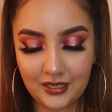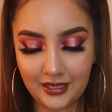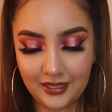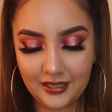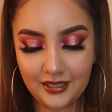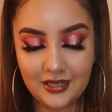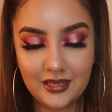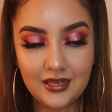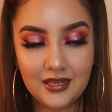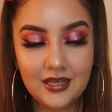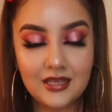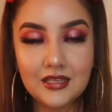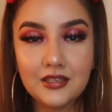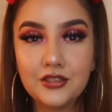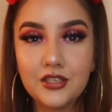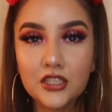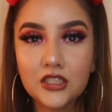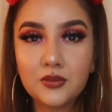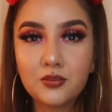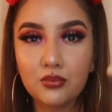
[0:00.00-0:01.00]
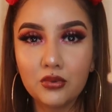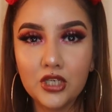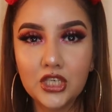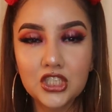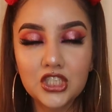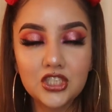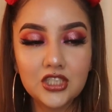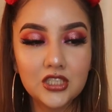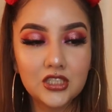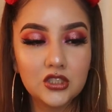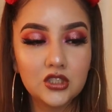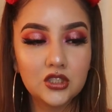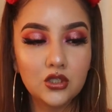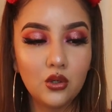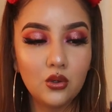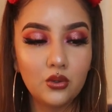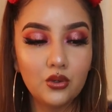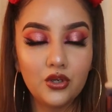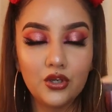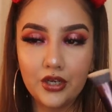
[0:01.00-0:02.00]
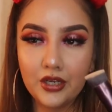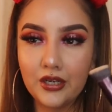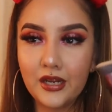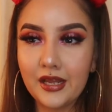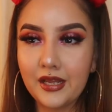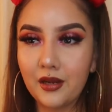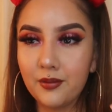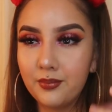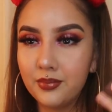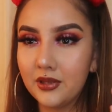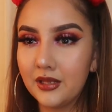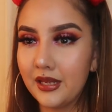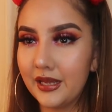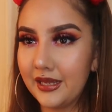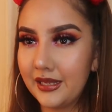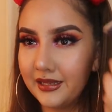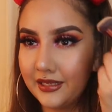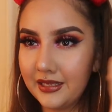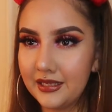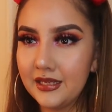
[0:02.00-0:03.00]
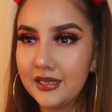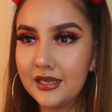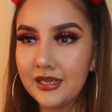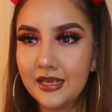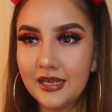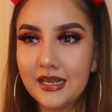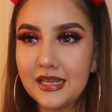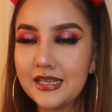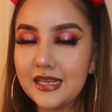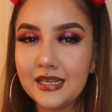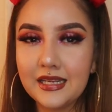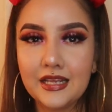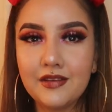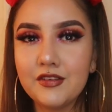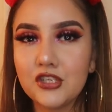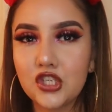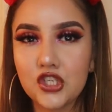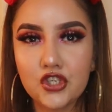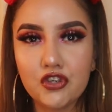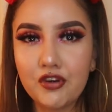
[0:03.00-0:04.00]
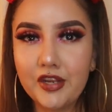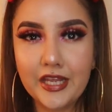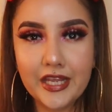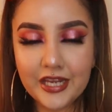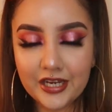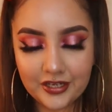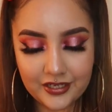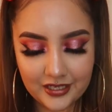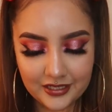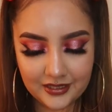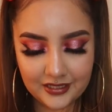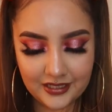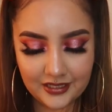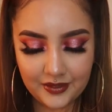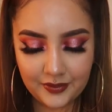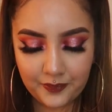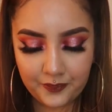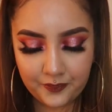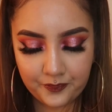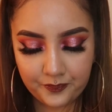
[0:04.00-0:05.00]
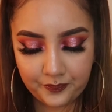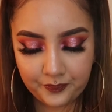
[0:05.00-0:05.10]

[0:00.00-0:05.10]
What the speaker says: Like, this brush does so good, like applying it, it didn't leave it streaky or nothing.